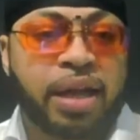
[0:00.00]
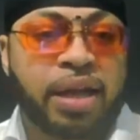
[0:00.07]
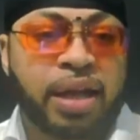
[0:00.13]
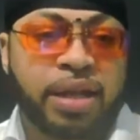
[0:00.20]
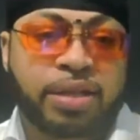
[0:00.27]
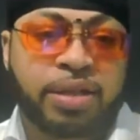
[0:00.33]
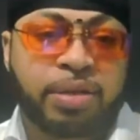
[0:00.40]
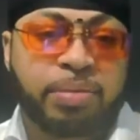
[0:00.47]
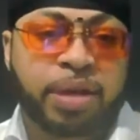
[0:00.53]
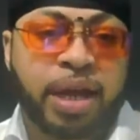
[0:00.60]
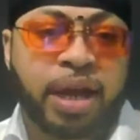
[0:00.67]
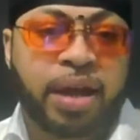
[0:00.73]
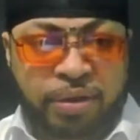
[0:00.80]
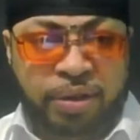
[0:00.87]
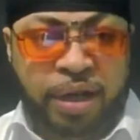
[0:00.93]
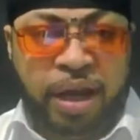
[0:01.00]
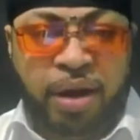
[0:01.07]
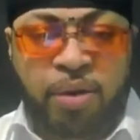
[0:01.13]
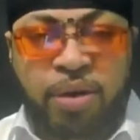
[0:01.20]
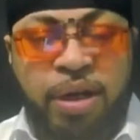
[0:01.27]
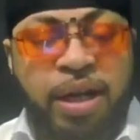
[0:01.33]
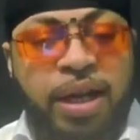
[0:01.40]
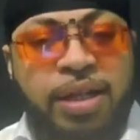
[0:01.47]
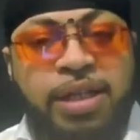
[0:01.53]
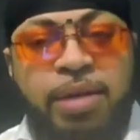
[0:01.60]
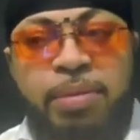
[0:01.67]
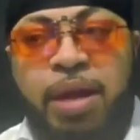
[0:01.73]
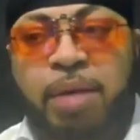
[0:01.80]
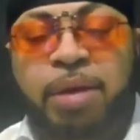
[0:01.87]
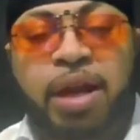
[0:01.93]
They took me down. Not only did they take me
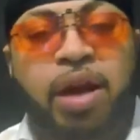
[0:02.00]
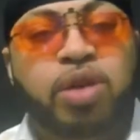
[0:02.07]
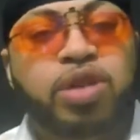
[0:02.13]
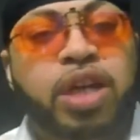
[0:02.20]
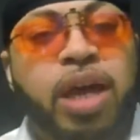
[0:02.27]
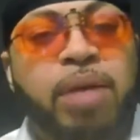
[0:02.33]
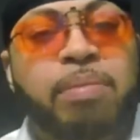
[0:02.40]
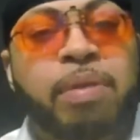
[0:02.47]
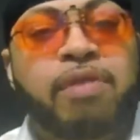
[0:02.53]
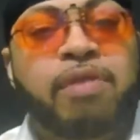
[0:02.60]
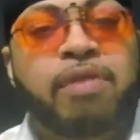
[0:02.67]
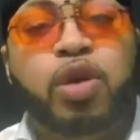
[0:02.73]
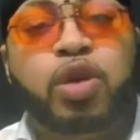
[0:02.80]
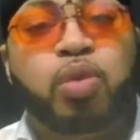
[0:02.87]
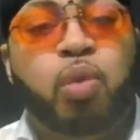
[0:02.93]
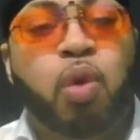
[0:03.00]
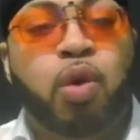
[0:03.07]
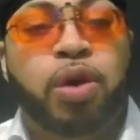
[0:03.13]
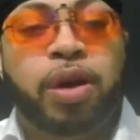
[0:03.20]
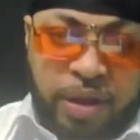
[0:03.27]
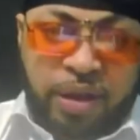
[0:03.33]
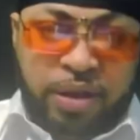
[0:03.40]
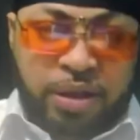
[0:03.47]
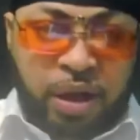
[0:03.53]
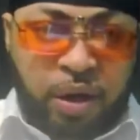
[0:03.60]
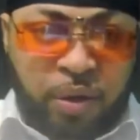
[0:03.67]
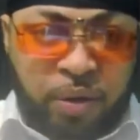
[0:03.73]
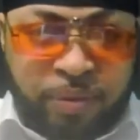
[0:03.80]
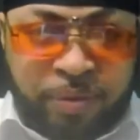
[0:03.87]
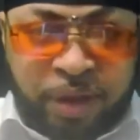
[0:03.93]
down, but they also gave me my first warning. So
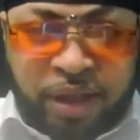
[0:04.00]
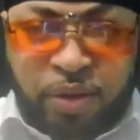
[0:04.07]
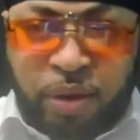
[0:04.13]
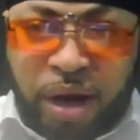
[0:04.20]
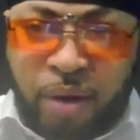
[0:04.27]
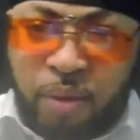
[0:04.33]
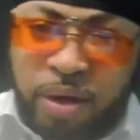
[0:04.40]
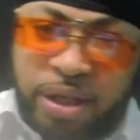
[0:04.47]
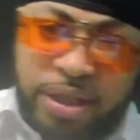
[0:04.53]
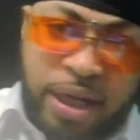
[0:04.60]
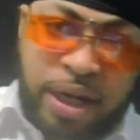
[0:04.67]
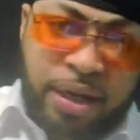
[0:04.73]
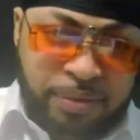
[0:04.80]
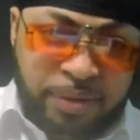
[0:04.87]
this is what I want to say.